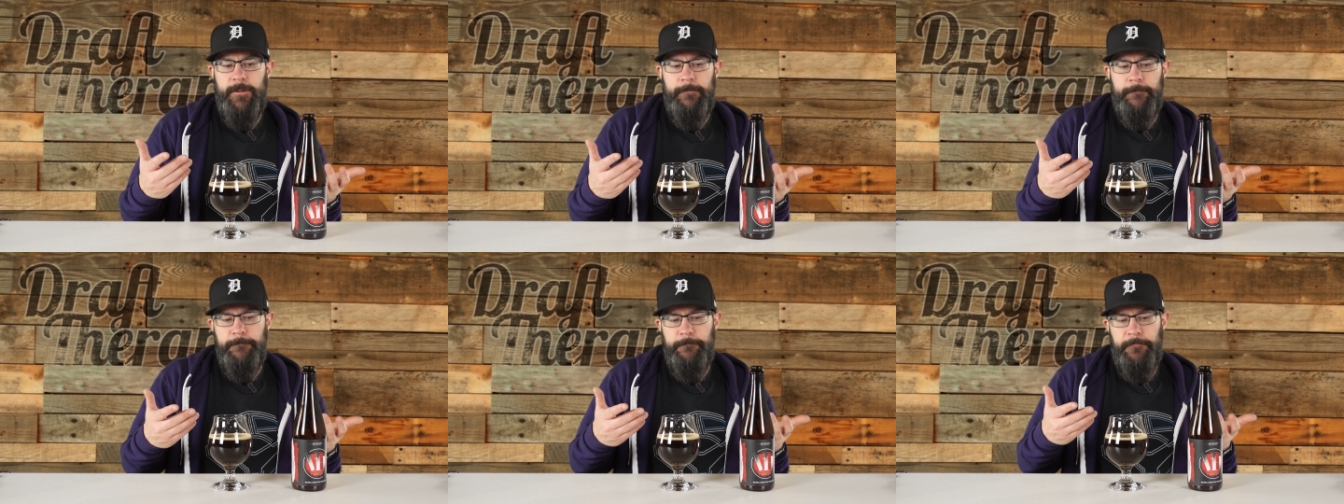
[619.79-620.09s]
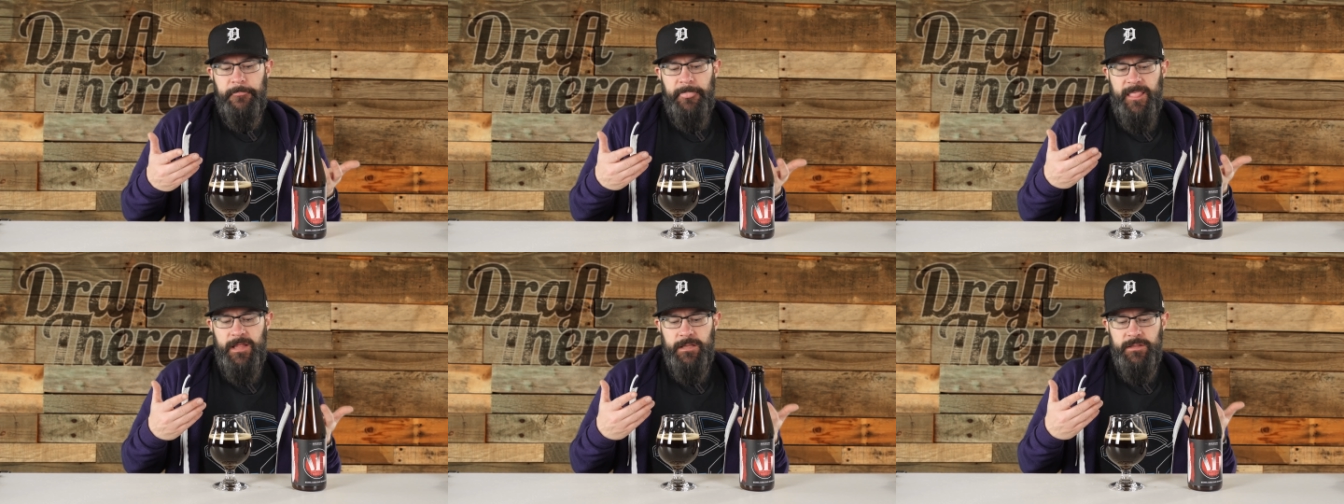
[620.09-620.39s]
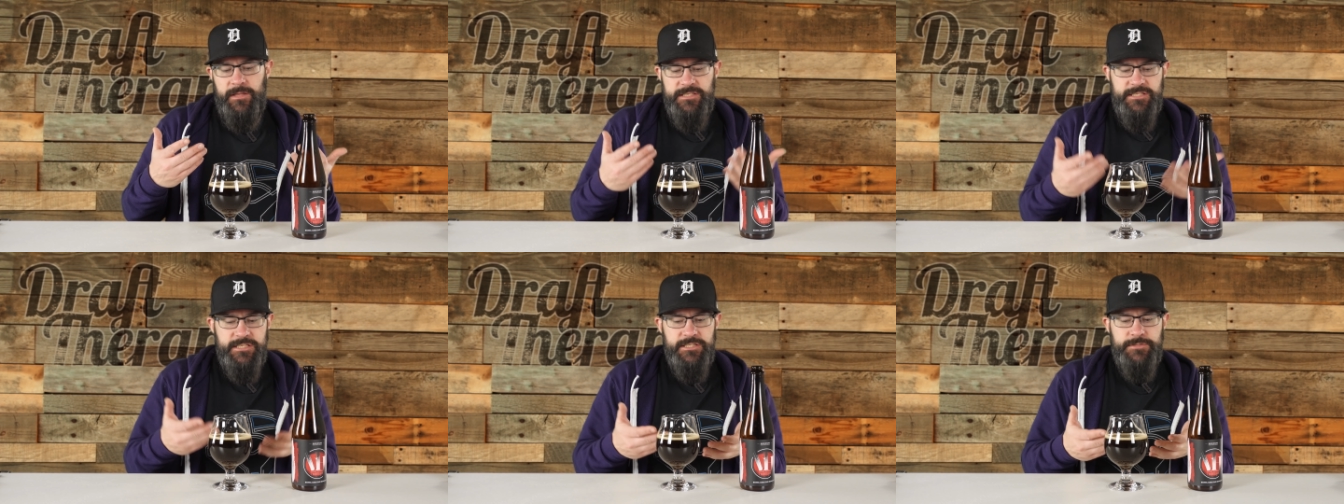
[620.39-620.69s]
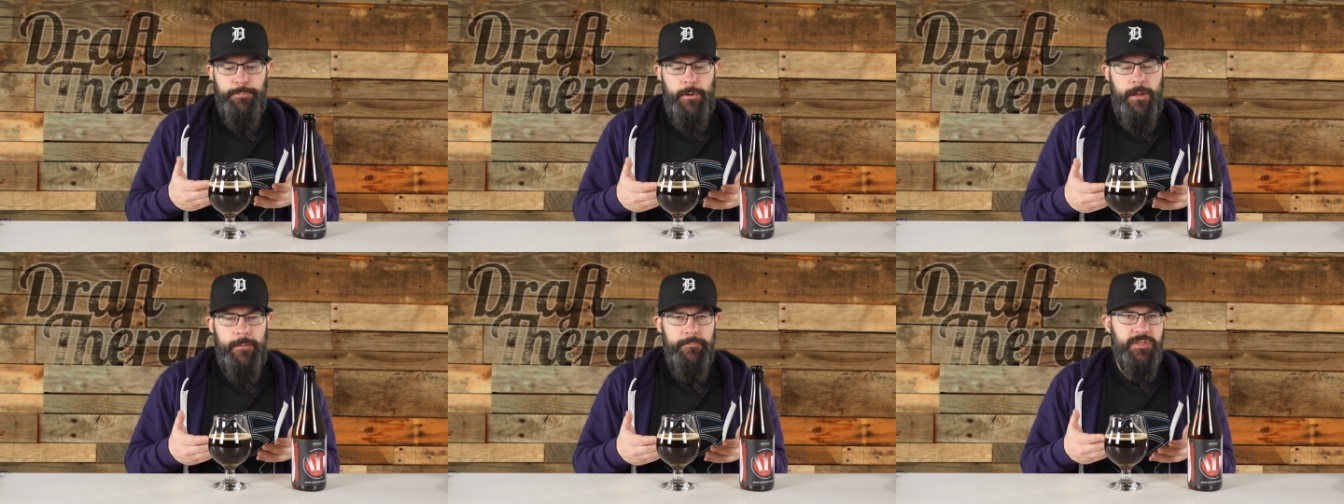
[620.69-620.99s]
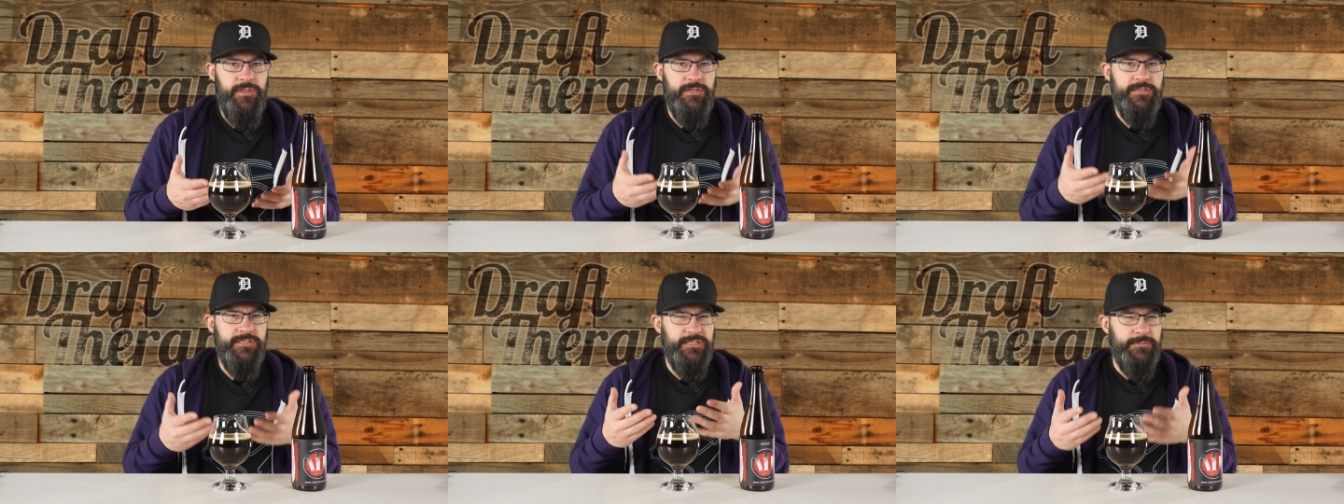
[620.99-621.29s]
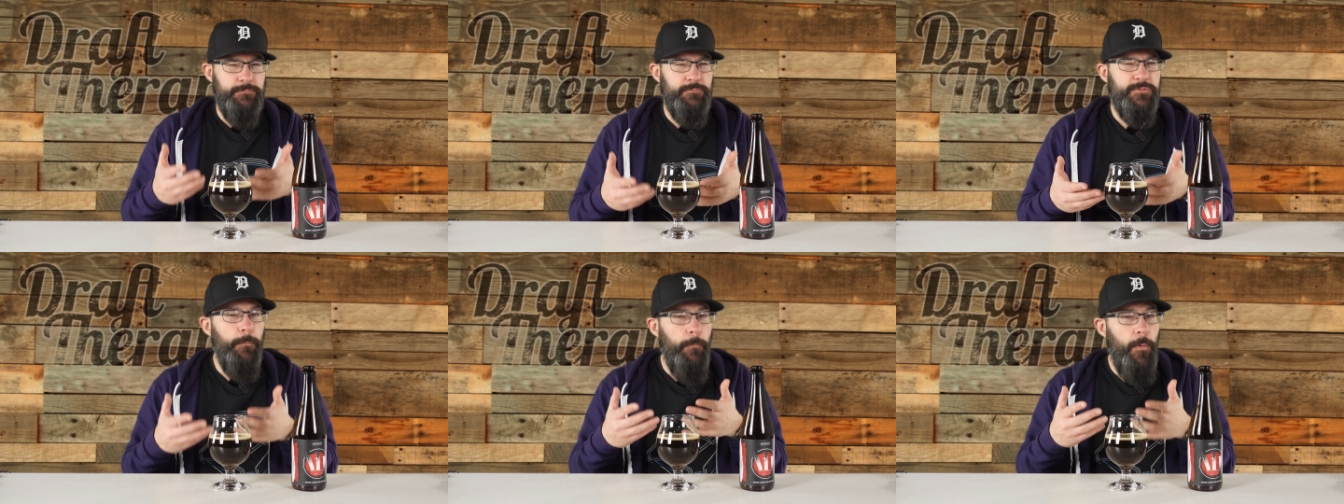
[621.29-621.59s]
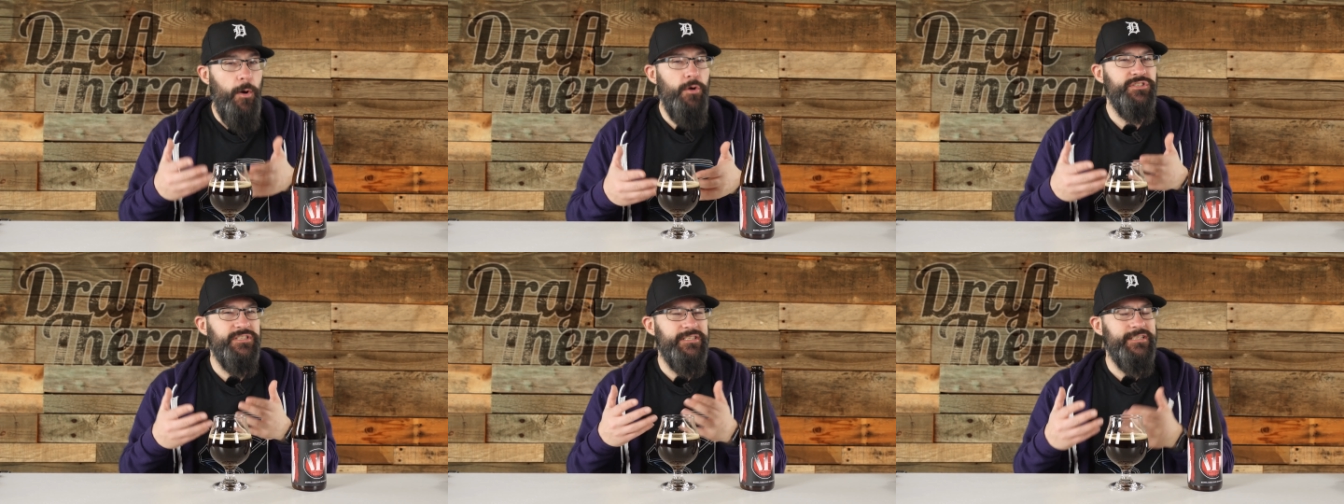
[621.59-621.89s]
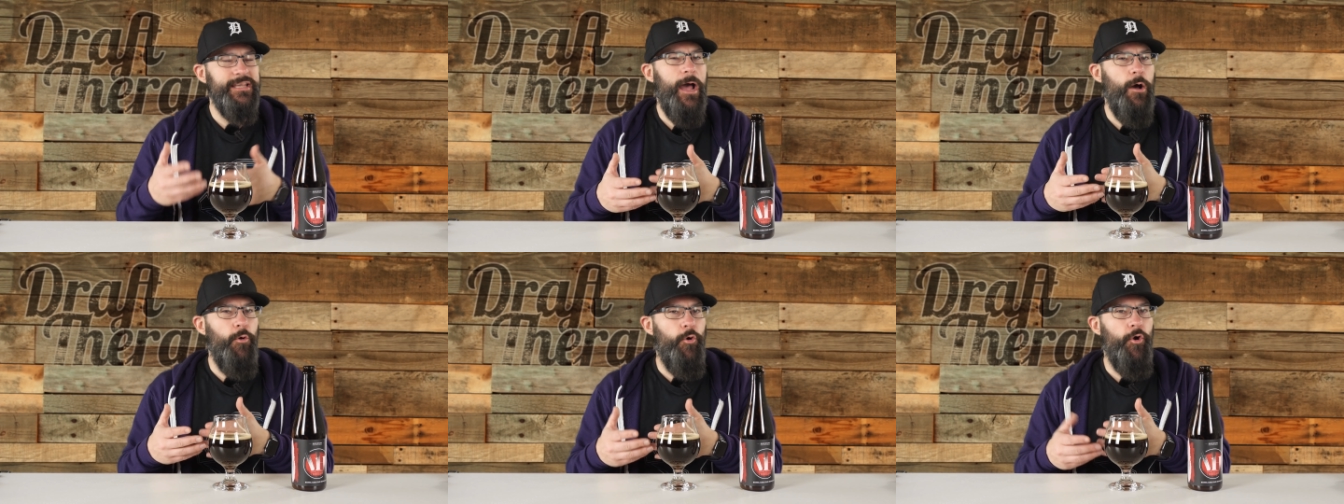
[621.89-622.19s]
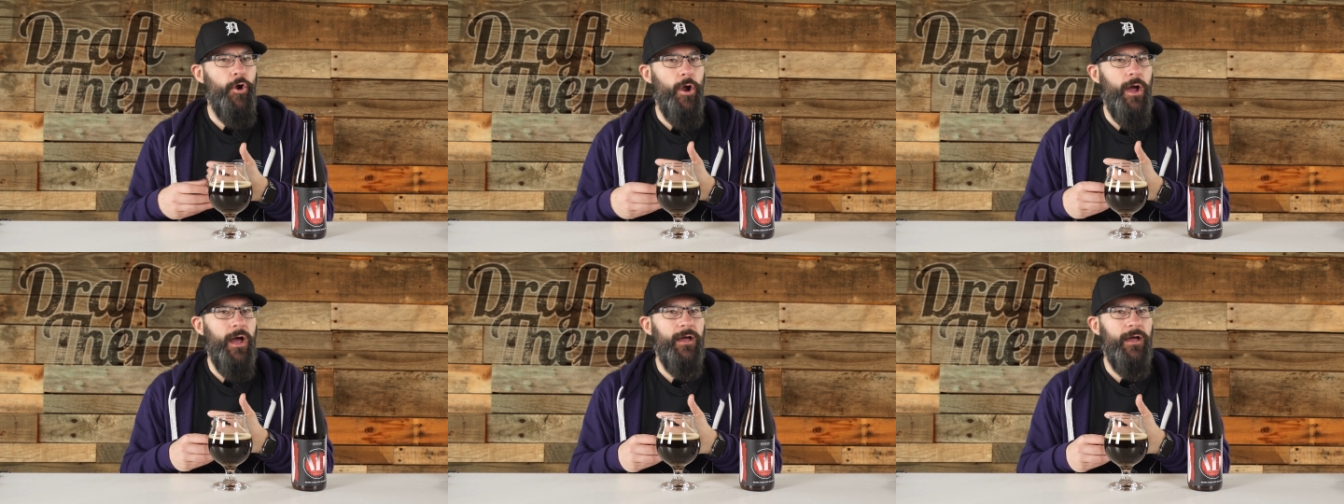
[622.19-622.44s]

mean, this is probably the most sour